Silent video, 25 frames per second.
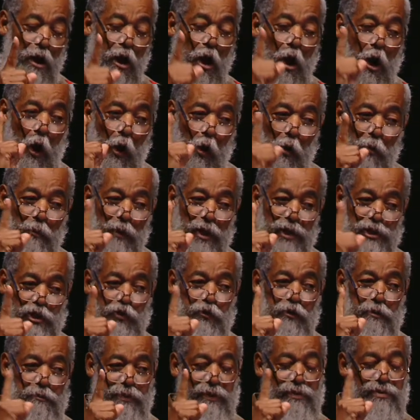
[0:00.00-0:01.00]
how
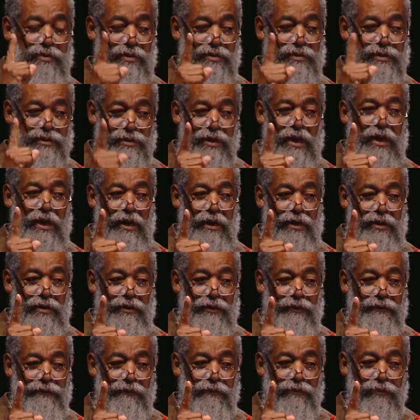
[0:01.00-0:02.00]
much we put
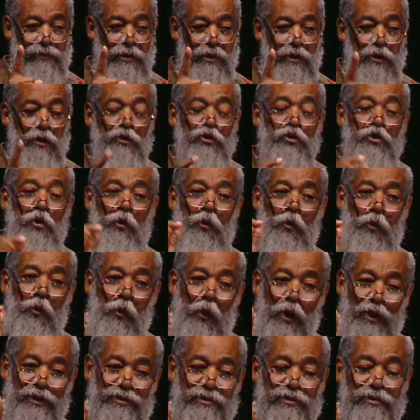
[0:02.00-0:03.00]
aside to
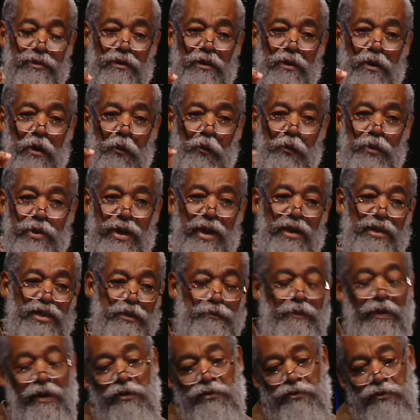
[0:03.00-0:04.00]
what we
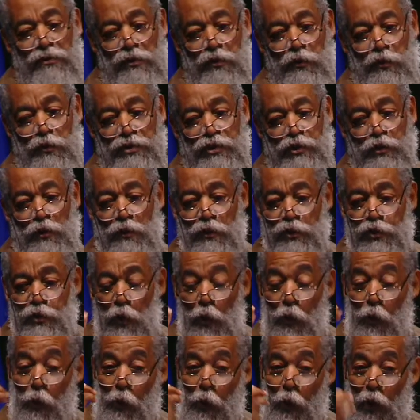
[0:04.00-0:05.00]
expect to lose. So
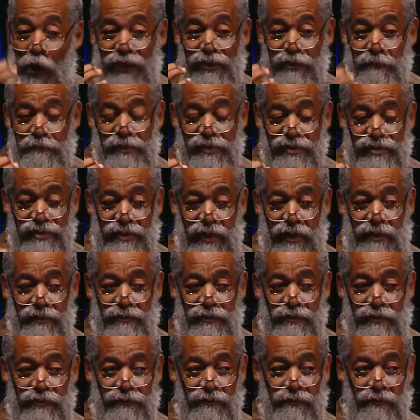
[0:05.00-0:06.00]

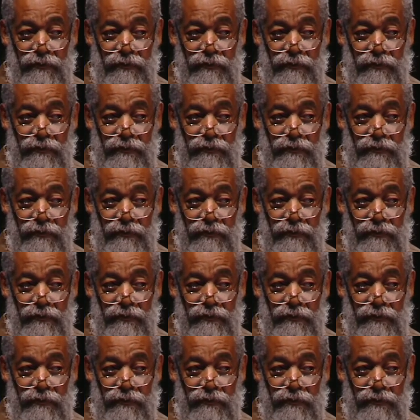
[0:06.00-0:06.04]
1%